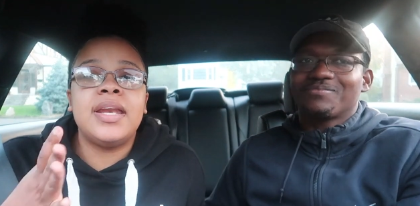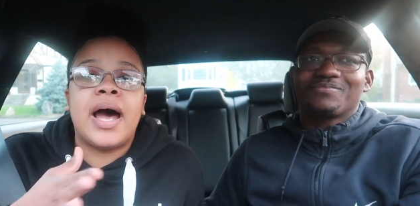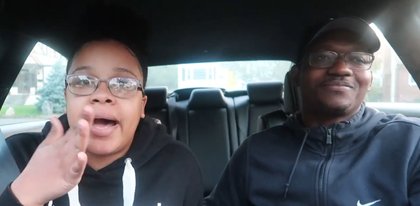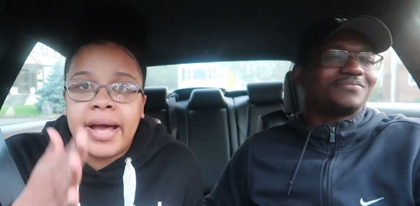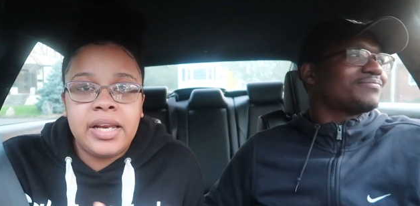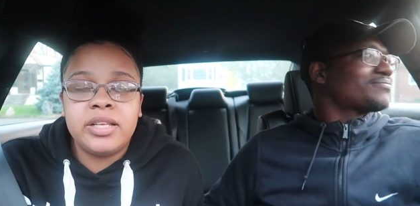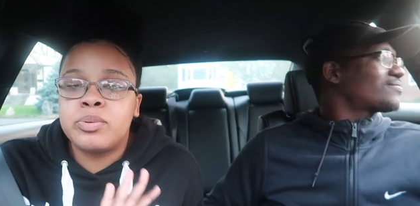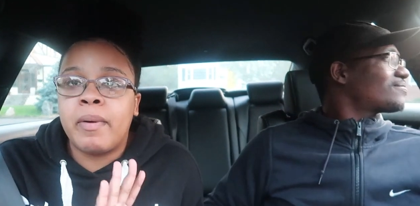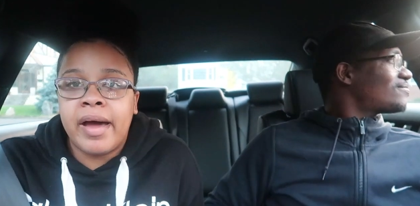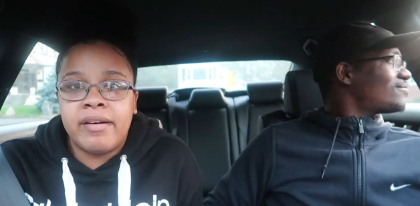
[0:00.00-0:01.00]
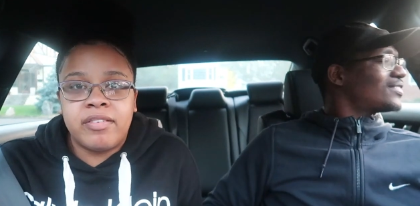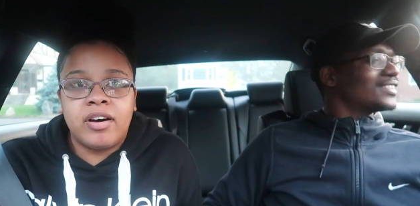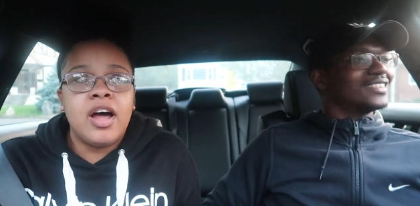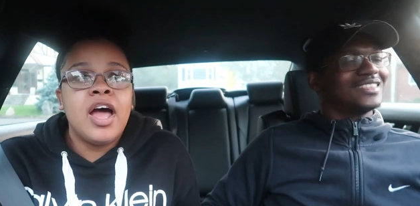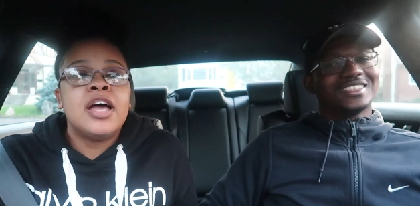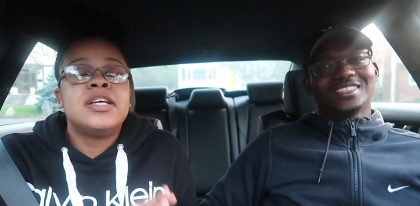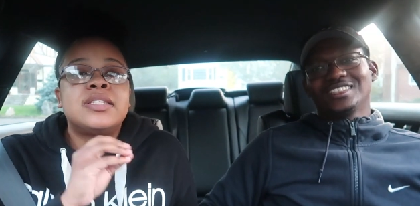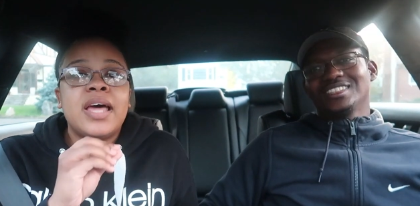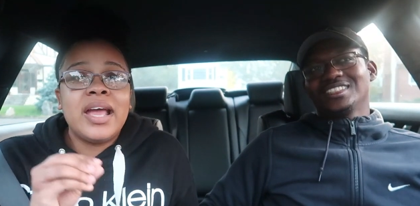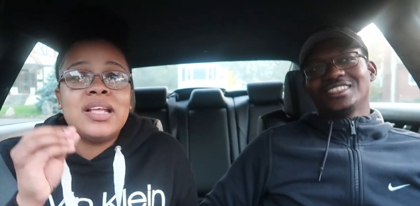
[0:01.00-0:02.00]
Speaker 1: in the islands, wherever,
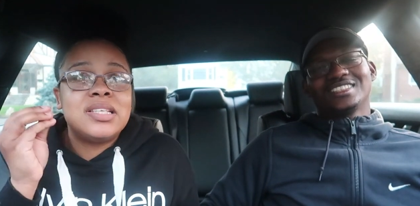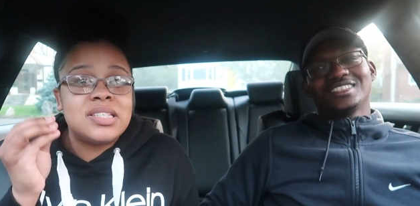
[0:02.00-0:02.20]
saying